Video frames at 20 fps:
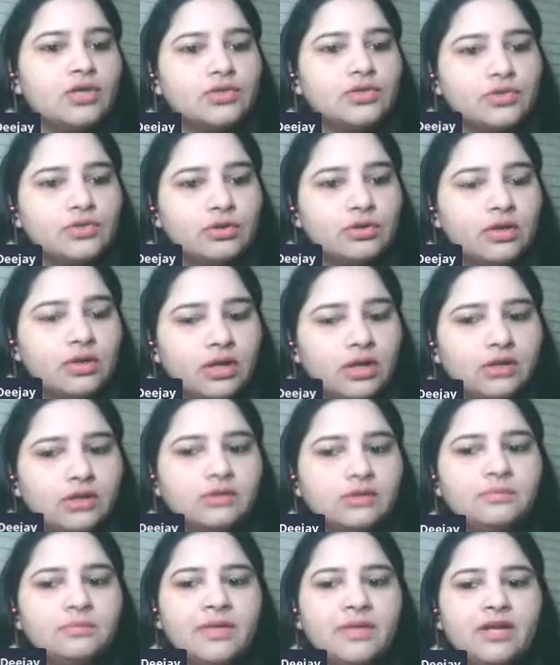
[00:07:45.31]
So
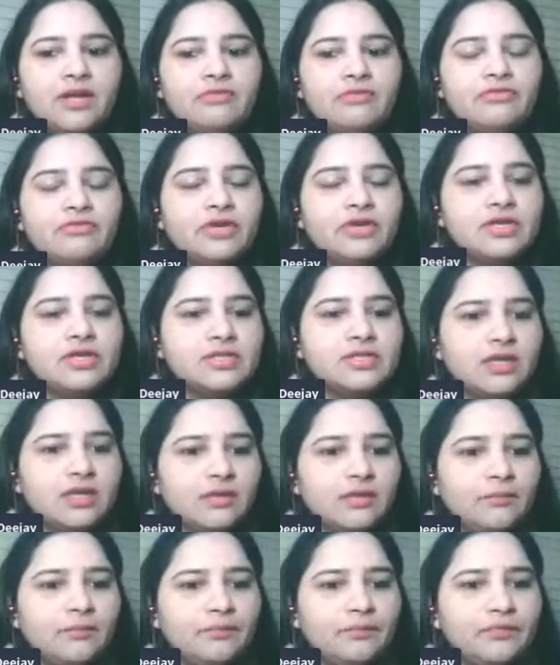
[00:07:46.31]
learn
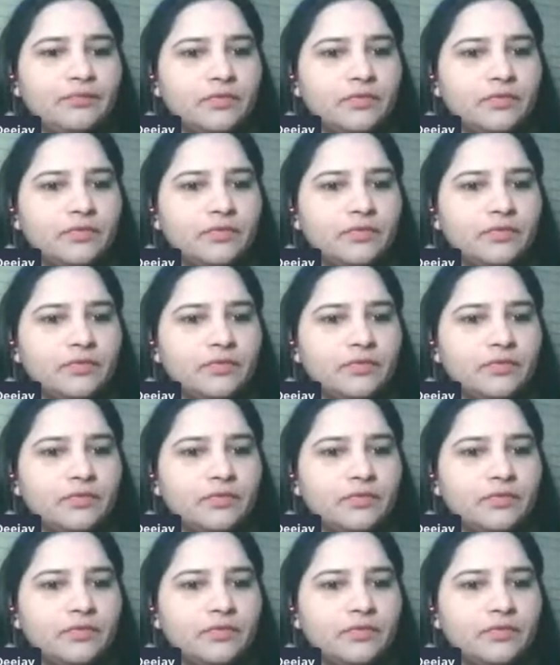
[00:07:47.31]
paraphrasing